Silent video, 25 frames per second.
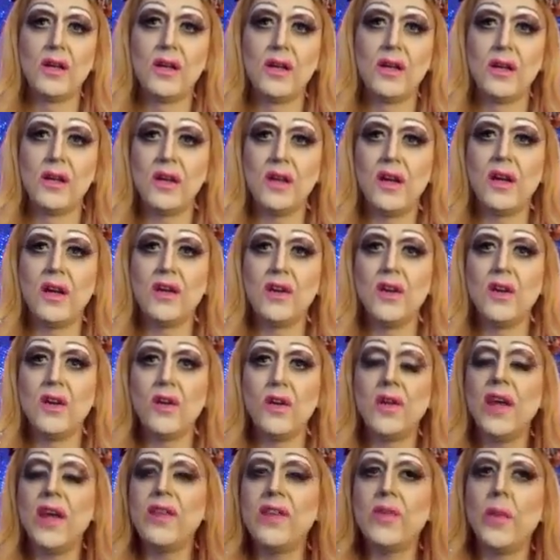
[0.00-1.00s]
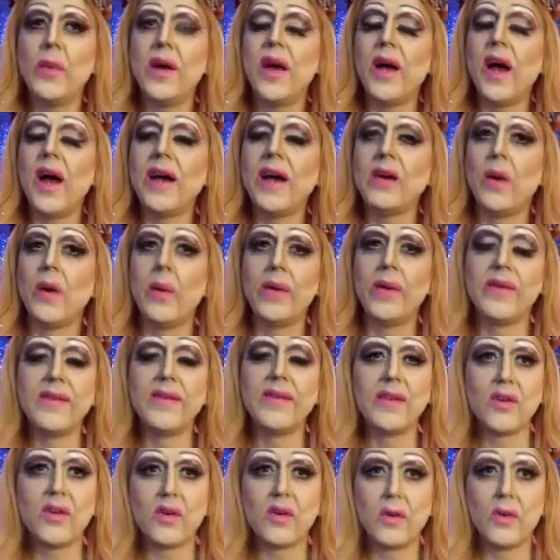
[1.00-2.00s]
And that's why I always
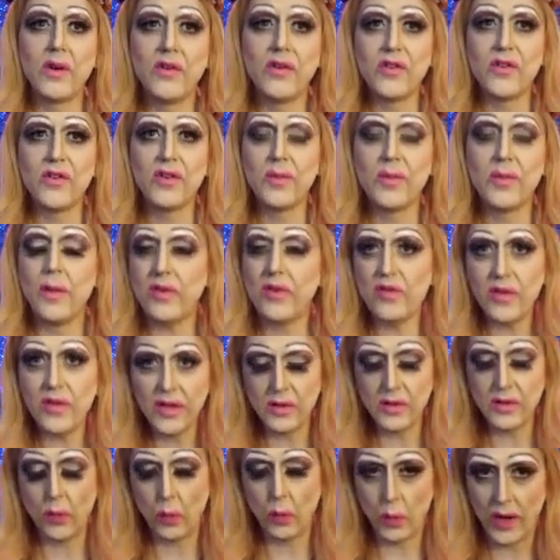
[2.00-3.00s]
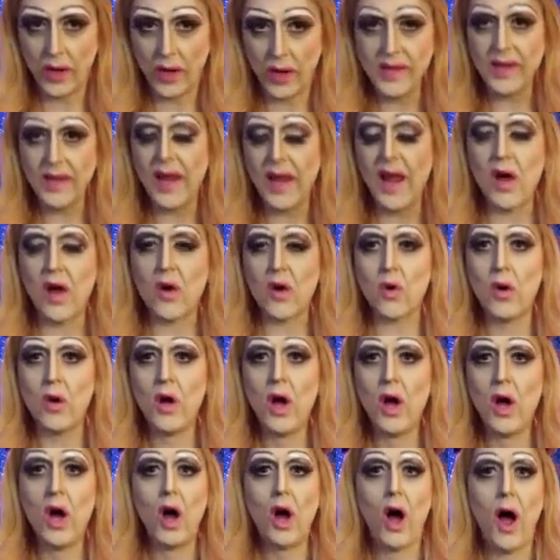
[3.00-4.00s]
encourage you, especially right now,
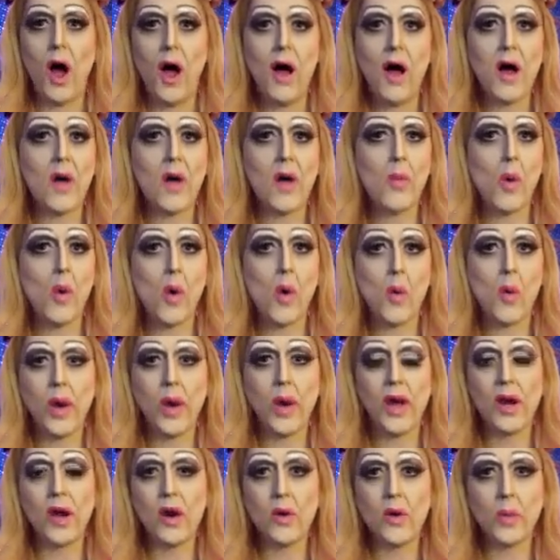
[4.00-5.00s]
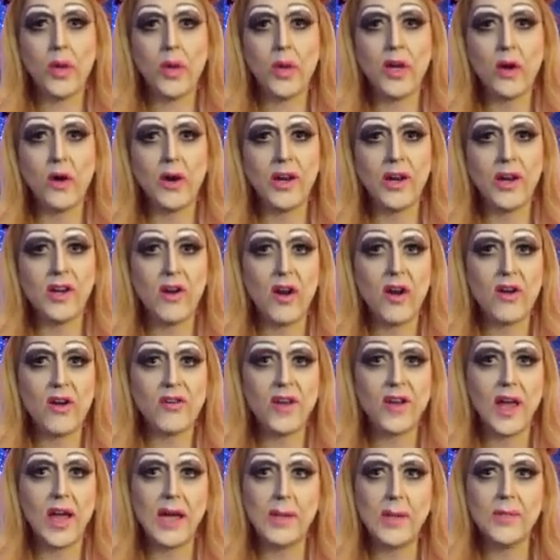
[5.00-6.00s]
where we are in
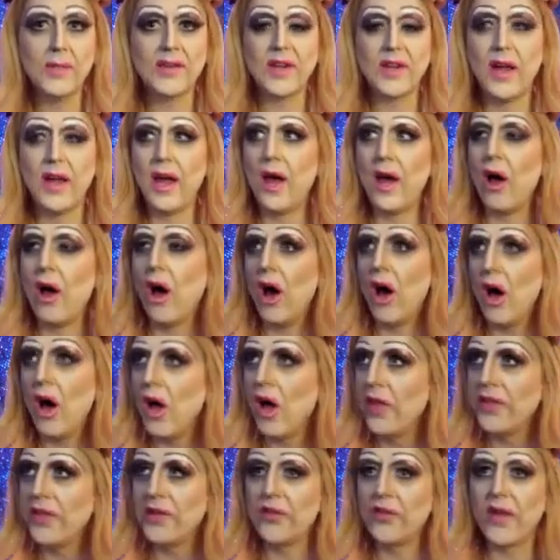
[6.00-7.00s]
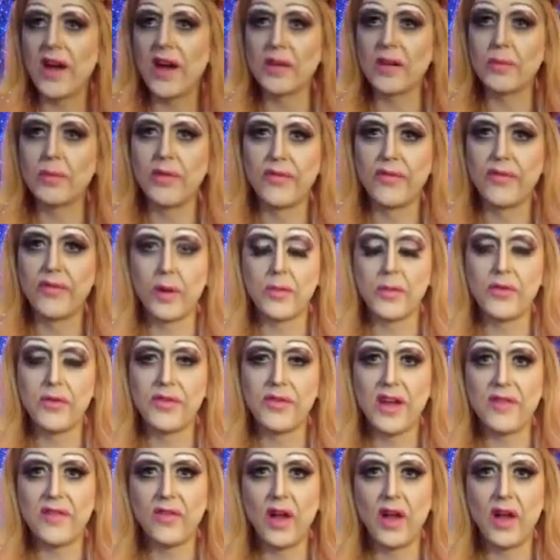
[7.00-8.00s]
hard times. All of the drag performers
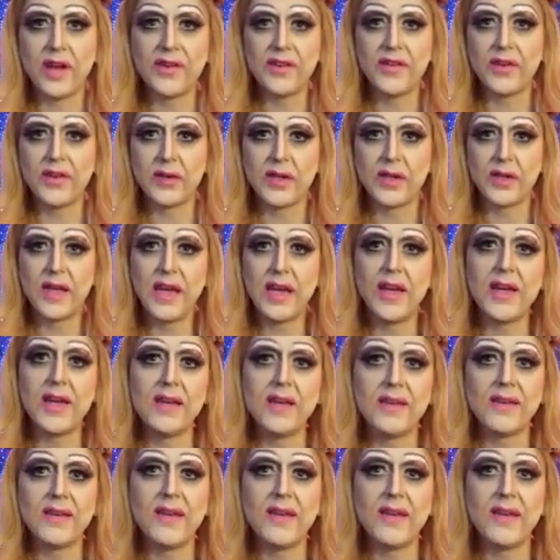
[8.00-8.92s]
have lost their gigs.